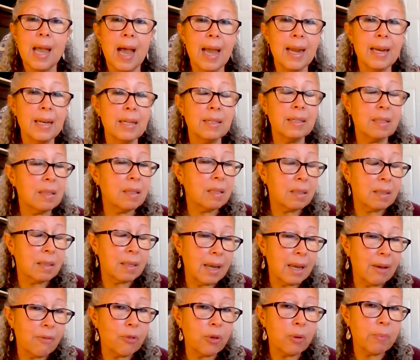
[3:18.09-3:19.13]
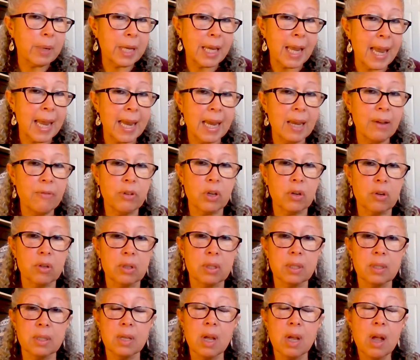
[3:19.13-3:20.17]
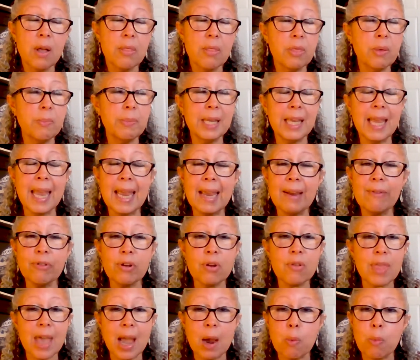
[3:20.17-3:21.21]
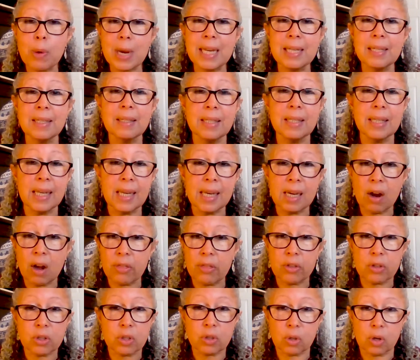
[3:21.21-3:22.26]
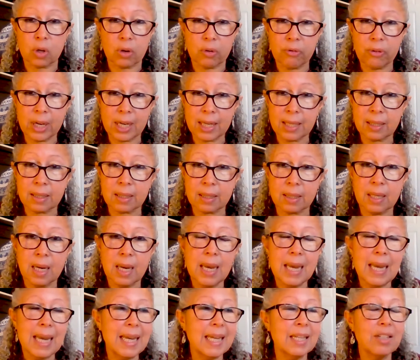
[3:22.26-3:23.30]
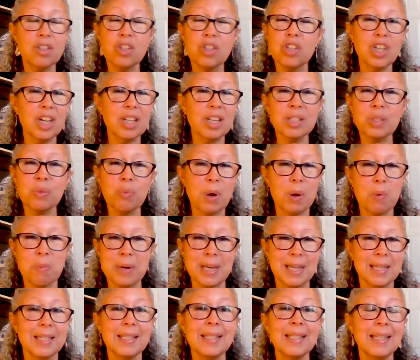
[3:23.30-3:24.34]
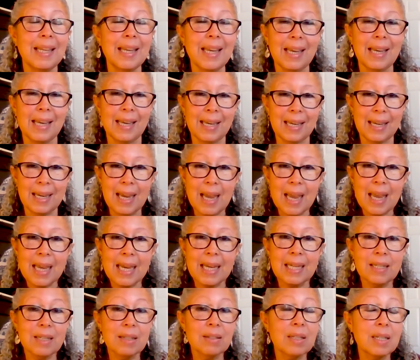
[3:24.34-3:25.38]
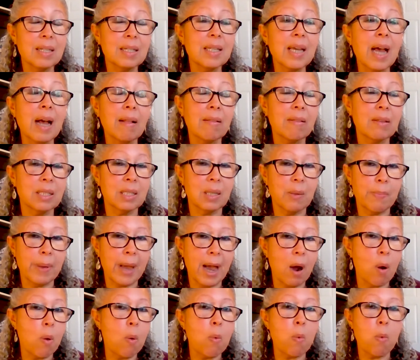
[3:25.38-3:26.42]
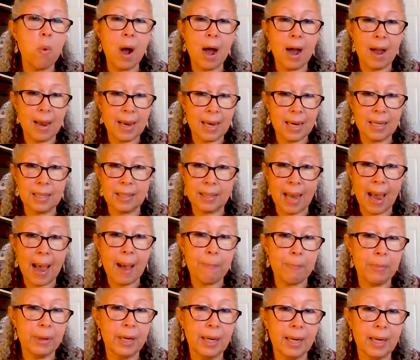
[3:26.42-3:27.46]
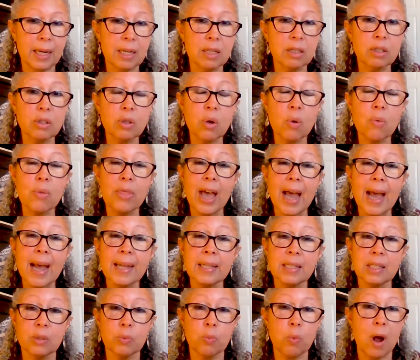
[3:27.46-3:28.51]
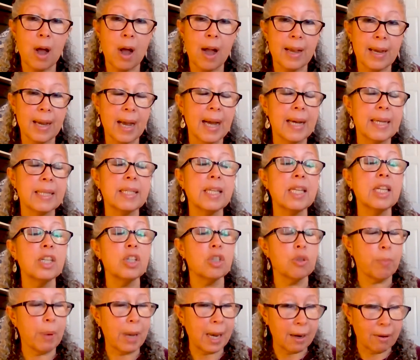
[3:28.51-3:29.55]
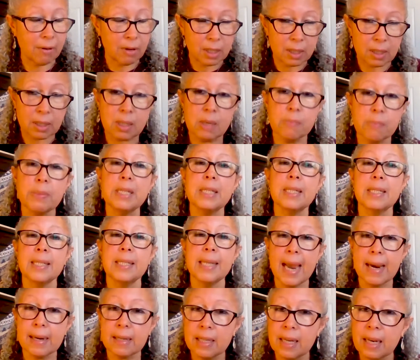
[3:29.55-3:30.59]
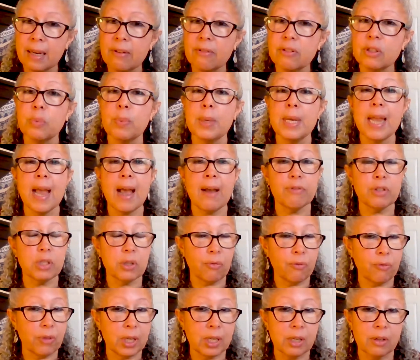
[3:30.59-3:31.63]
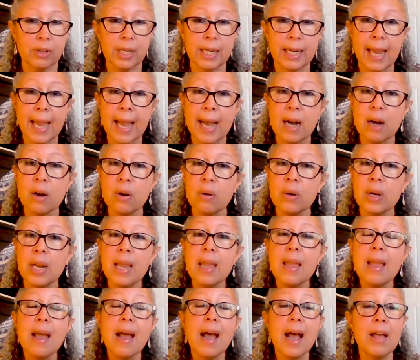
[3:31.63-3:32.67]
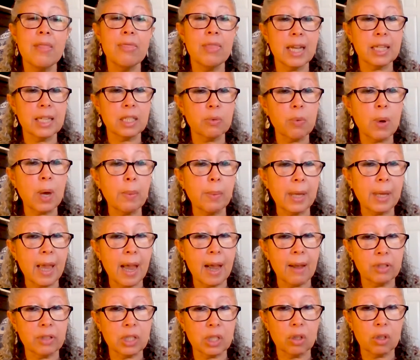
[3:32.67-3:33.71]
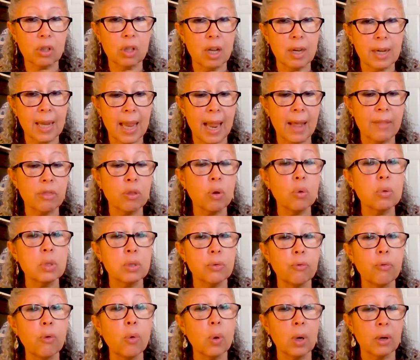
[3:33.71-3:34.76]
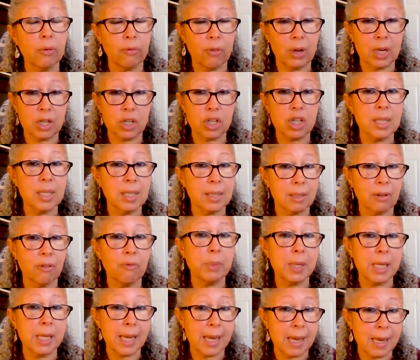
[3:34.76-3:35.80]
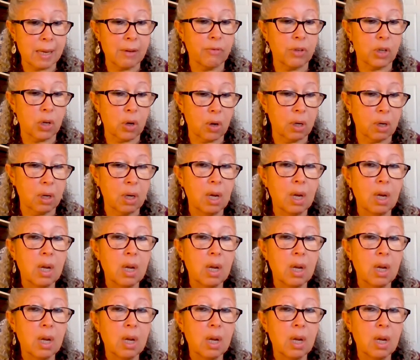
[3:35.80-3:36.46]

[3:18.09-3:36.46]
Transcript: And it's the same for behaviors. The behavior that we see on the surface is just what we see. It doesn't tell us about why it's happening. And so that's why I teach parents to be detectives. We have to figure it out. And that's why we have to look at those 4 functions of behavior.